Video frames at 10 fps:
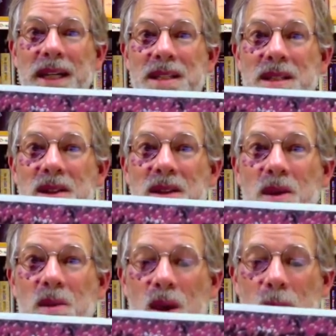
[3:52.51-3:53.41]
into the
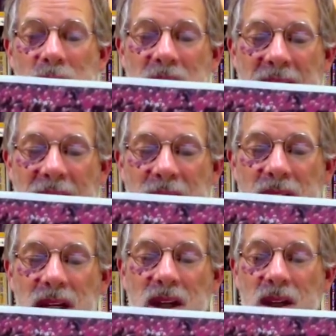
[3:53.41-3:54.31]
Roman
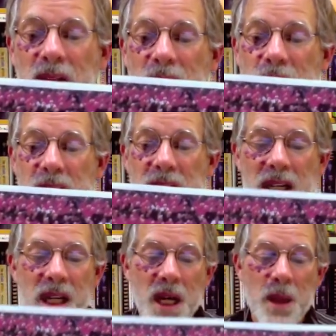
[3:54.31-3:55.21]
Catholic clergy,